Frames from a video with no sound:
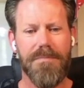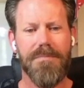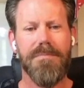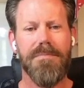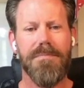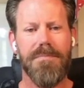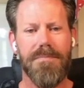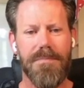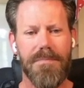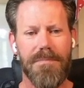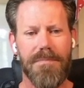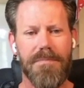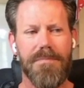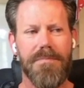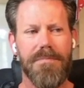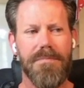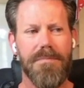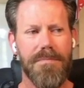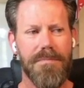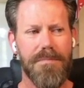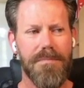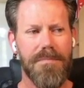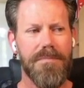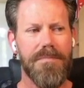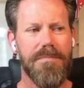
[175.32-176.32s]

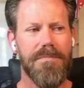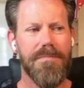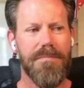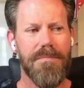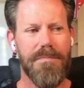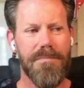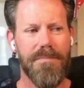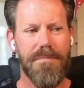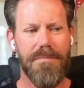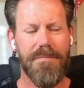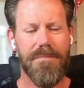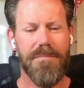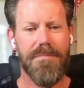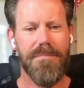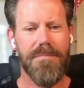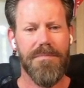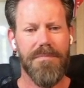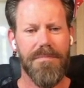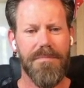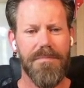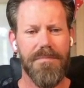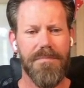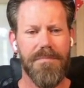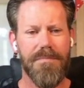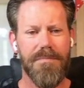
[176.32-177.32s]

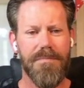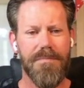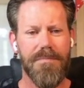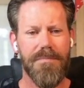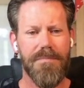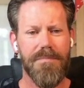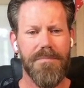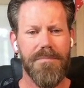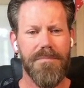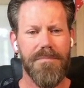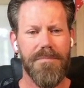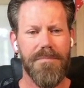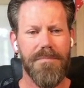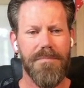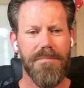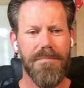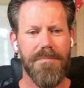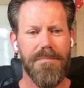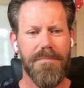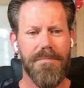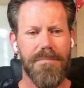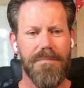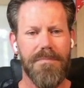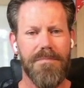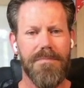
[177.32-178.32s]

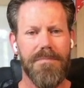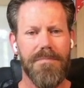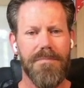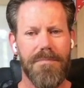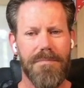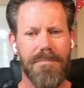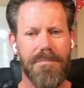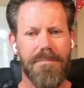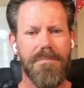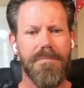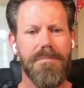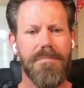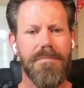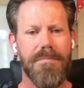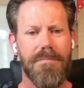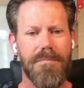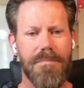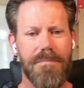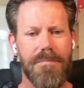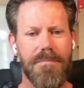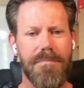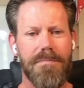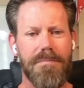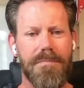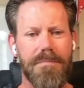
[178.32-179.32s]

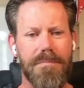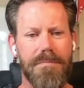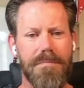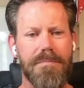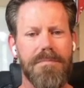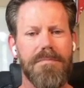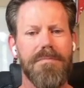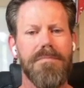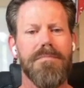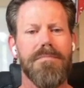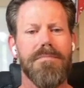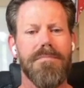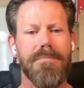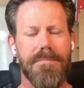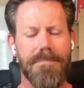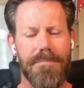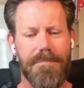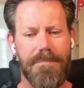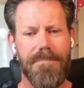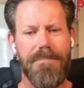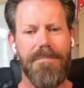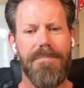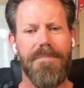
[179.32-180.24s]
The person shown says nothing.